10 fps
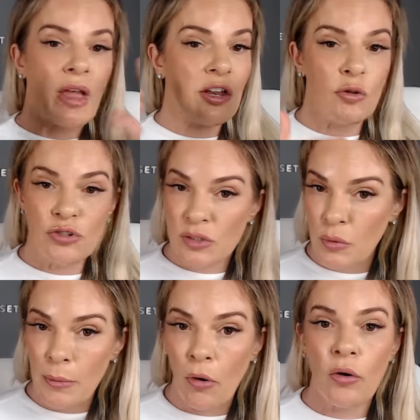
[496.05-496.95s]
And you just
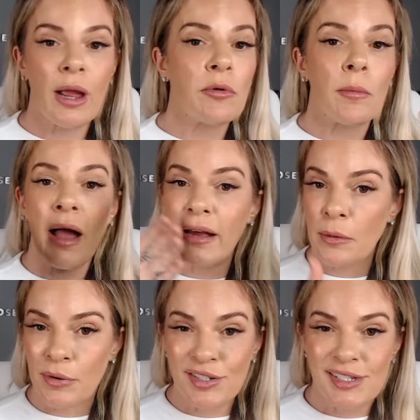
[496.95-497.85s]
reprogram your
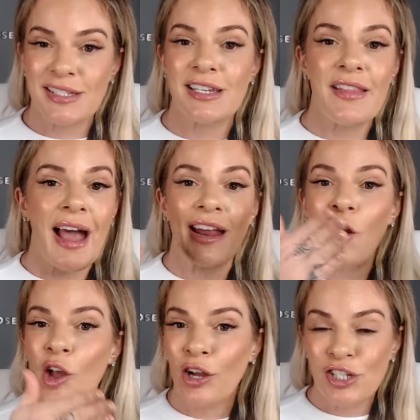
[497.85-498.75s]
mind and persist in that